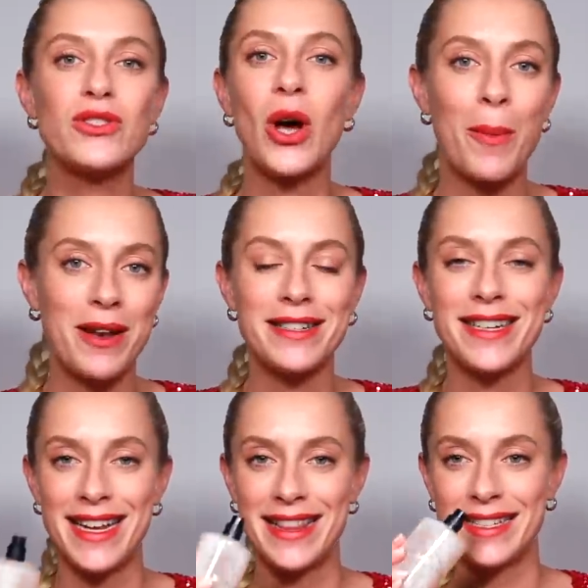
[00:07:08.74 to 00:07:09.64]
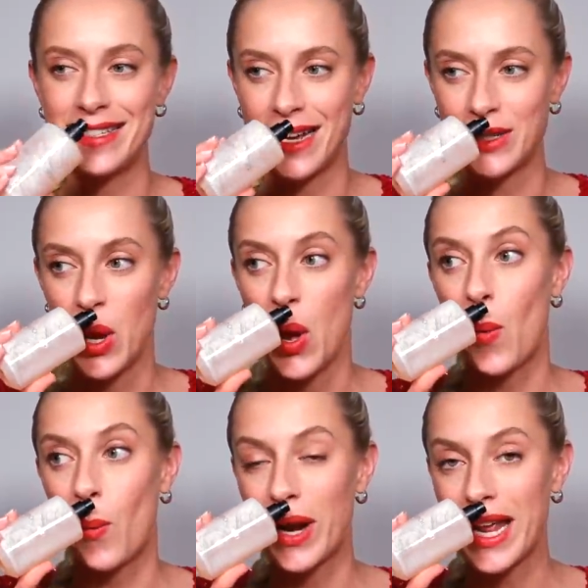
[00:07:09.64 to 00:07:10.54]
dominant in this scent.
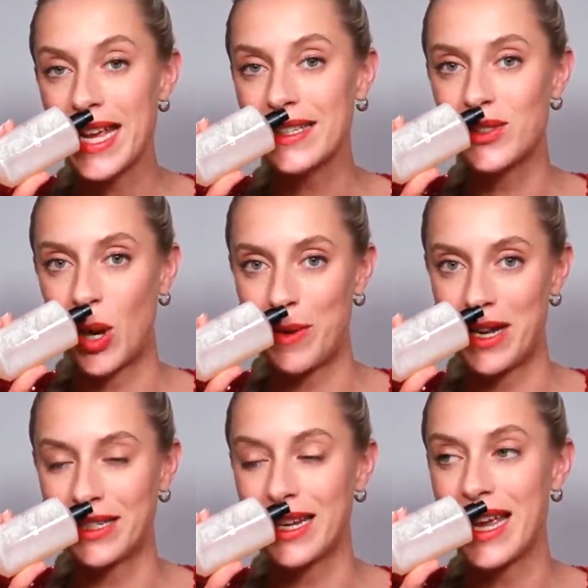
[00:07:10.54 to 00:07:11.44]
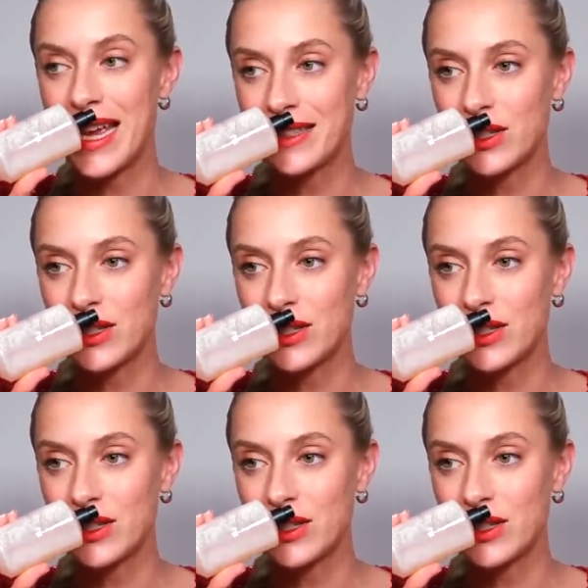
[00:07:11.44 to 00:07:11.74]
What is dominant is